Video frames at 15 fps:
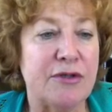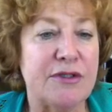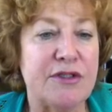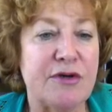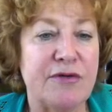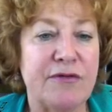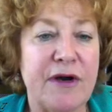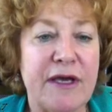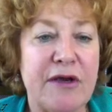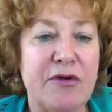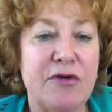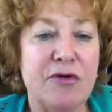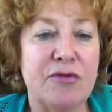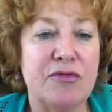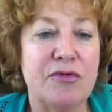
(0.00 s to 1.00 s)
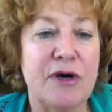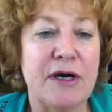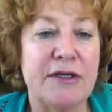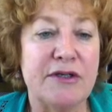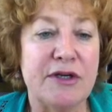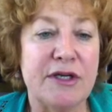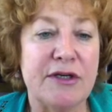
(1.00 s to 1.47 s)
And so if I go to
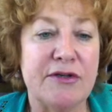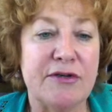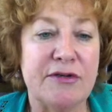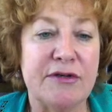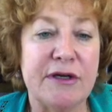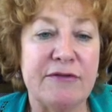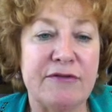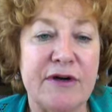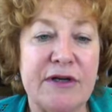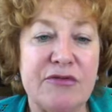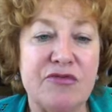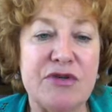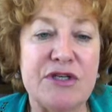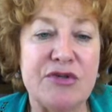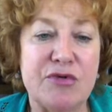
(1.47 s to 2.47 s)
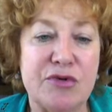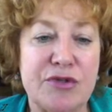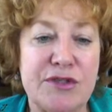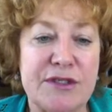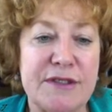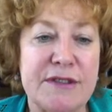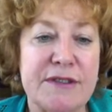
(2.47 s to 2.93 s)
under here and I find
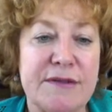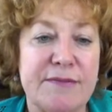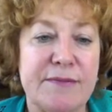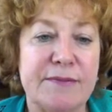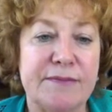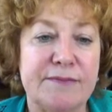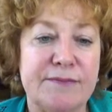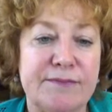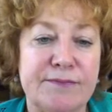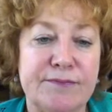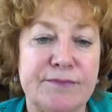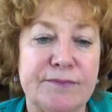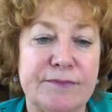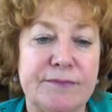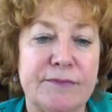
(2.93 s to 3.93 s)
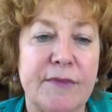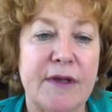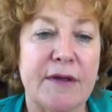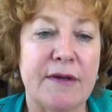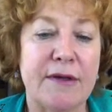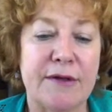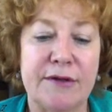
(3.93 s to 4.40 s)
resources
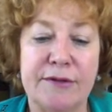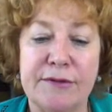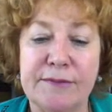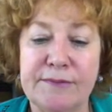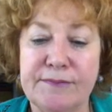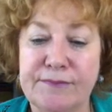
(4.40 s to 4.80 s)
here,